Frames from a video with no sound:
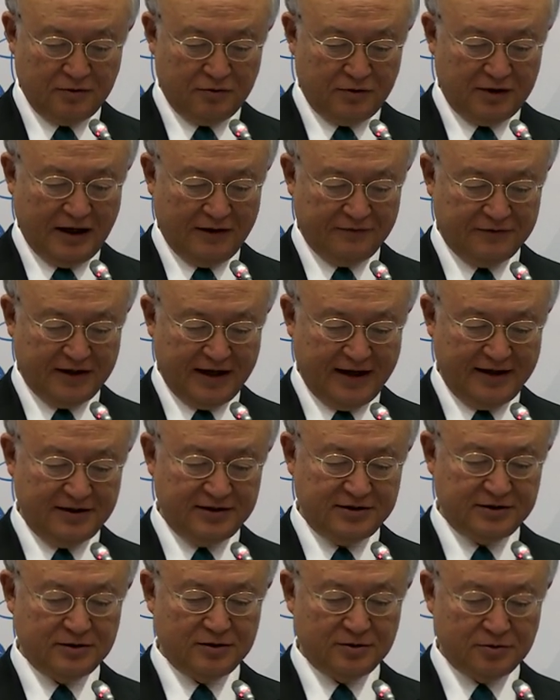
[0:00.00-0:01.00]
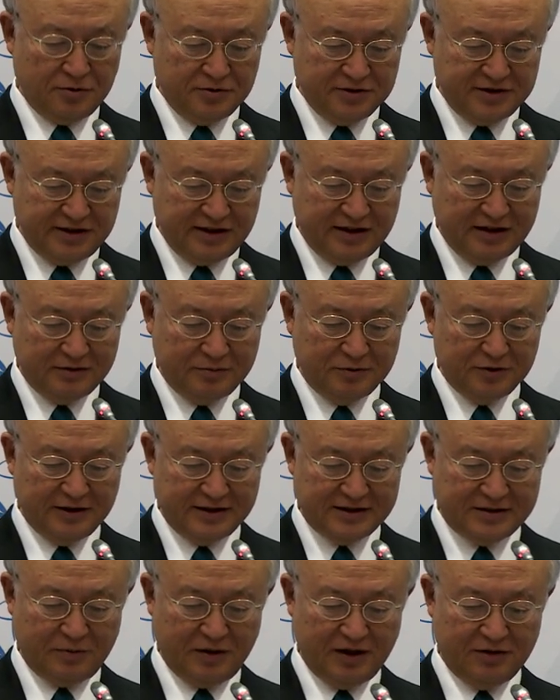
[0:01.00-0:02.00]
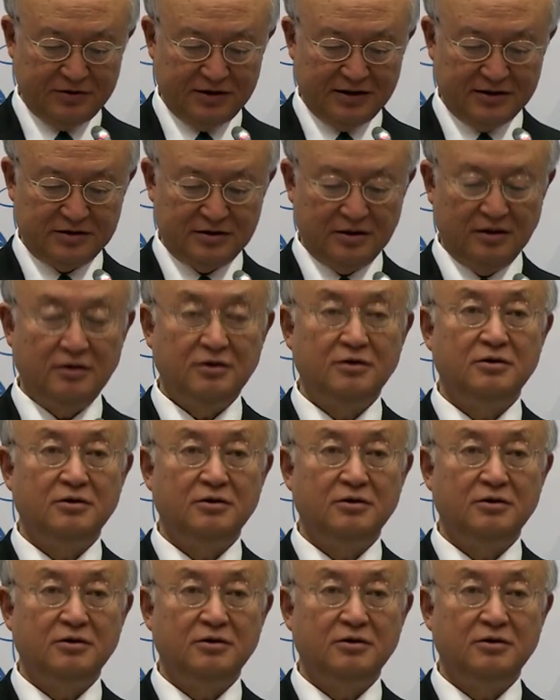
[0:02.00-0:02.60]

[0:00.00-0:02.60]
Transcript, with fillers: We have gained considerable experience